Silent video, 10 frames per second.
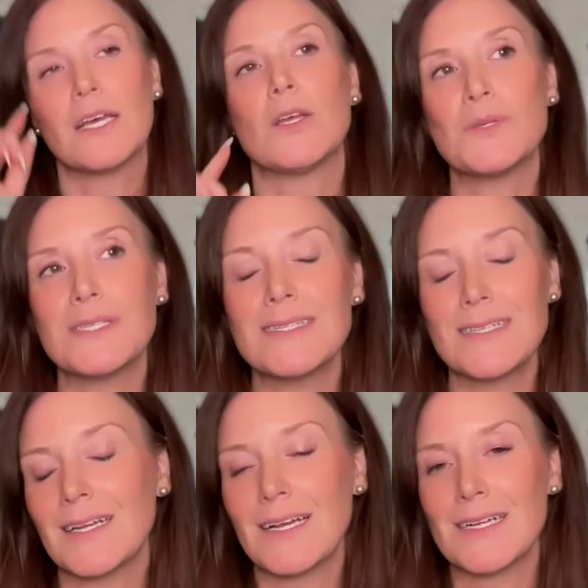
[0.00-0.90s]
There was a
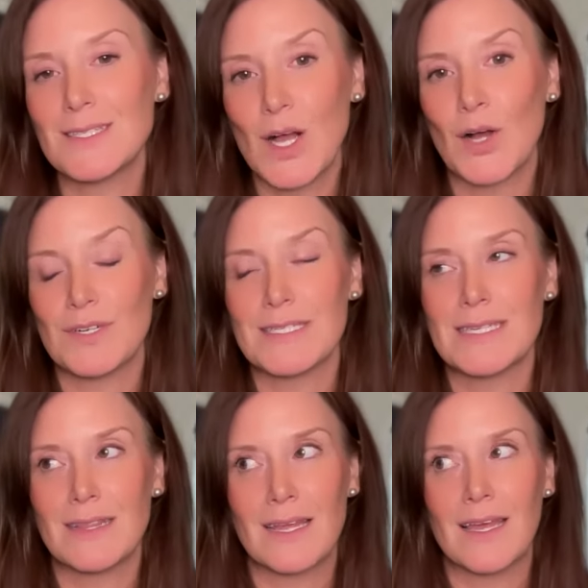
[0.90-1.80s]
study I saw
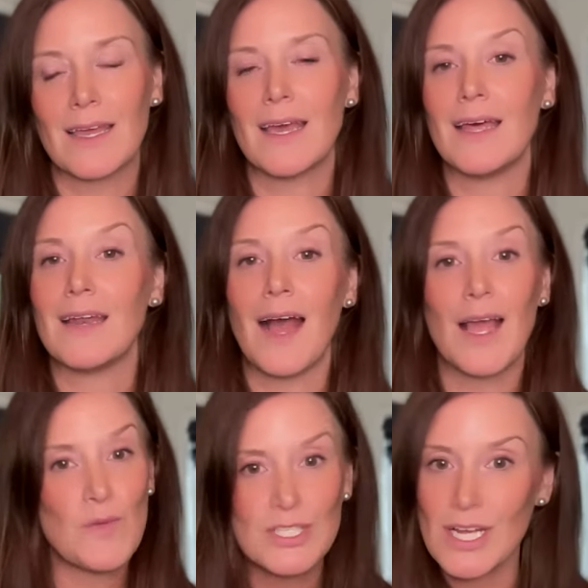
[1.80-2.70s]
recently, and I
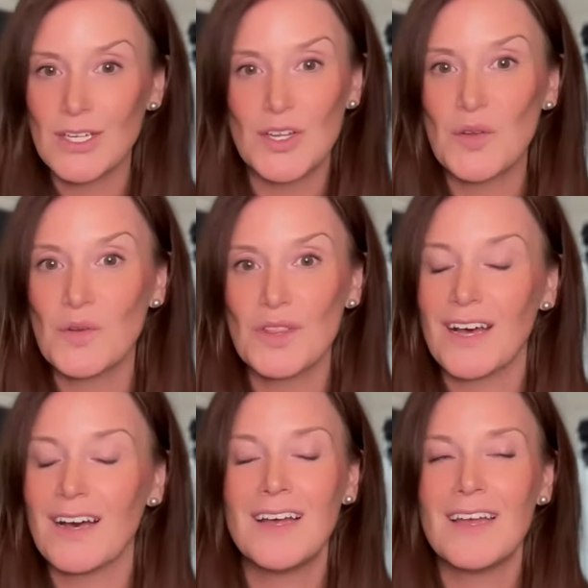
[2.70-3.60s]
wish I knew
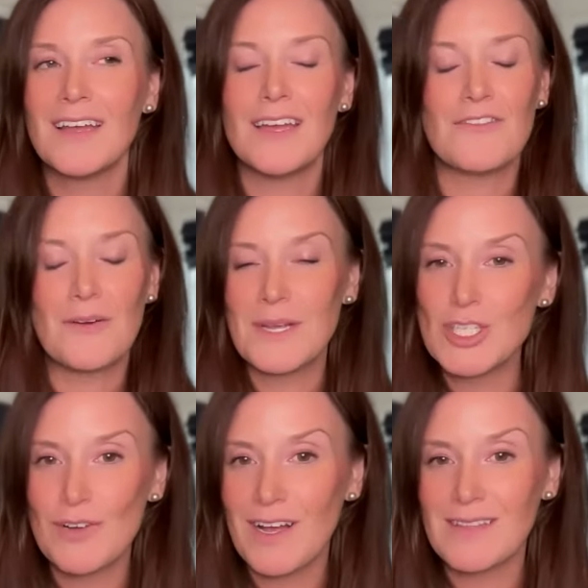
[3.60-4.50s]
the
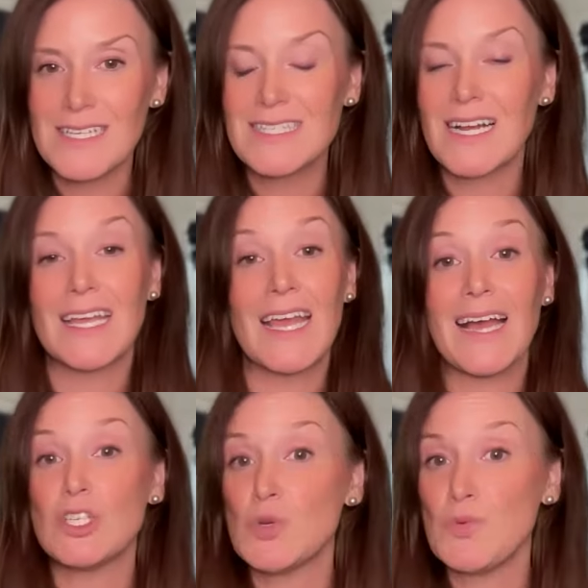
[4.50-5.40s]
information around this study.
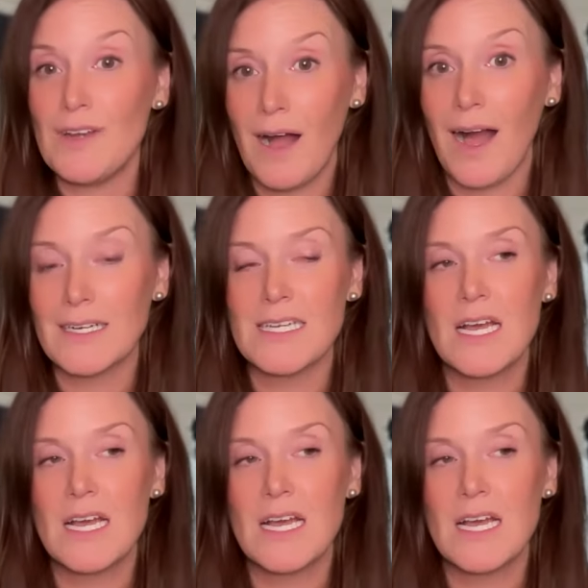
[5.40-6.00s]
I do not.